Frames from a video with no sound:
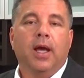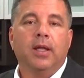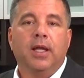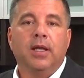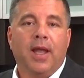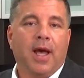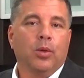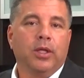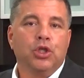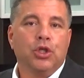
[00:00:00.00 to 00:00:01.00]
and then not
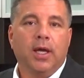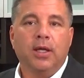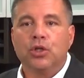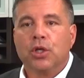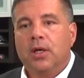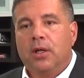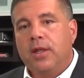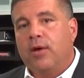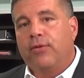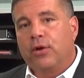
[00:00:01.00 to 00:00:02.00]
only change
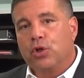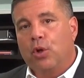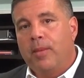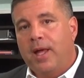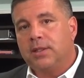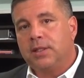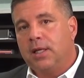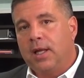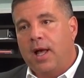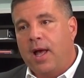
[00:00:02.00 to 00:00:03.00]
their functional
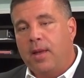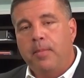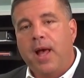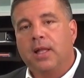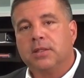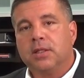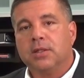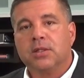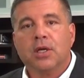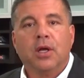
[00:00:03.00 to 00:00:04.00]
medicine
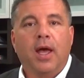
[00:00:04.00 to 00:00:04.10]
imbalances